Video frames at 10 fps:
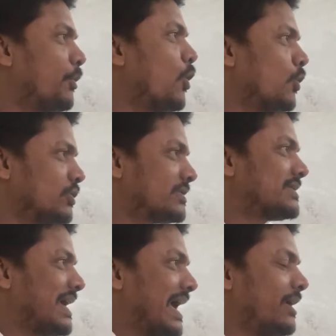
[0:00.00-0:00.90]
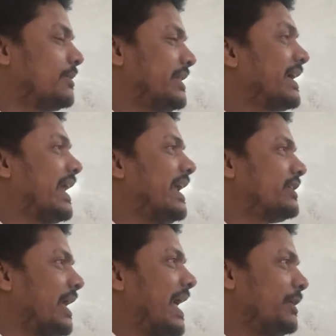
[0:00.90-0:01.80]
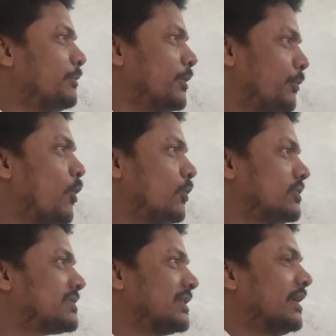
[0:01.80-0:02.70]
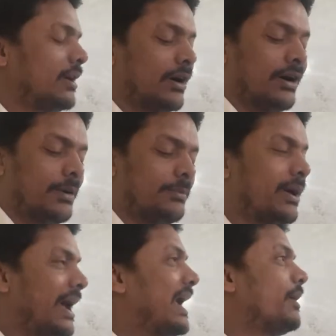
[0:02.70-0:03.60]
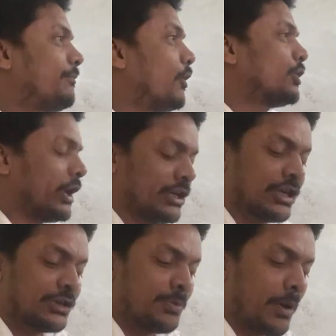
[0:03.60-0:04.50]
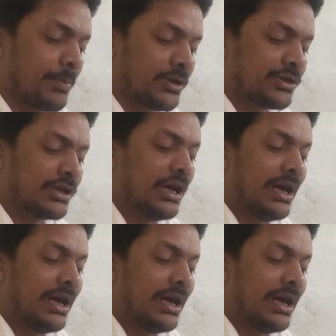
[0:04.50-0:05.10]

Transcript: bones, and they collect the animal bones for the research purpose.